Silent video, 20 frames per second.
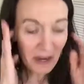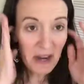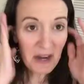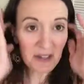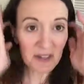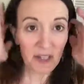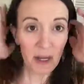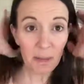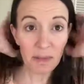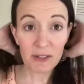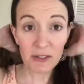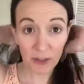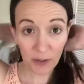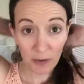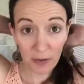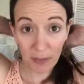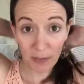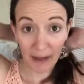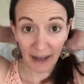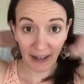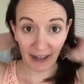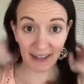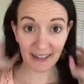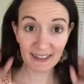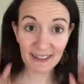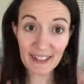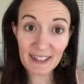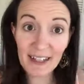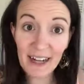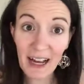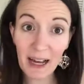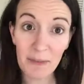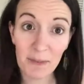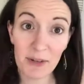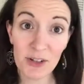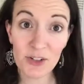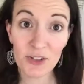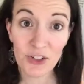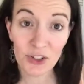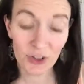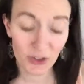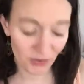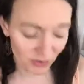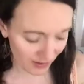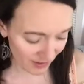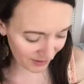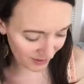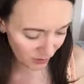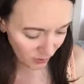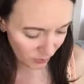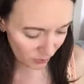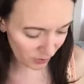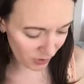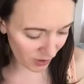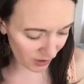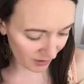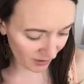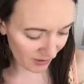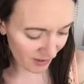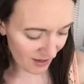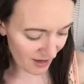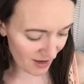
So I'm going to start with my eyes, and I'm going to show you this whole look.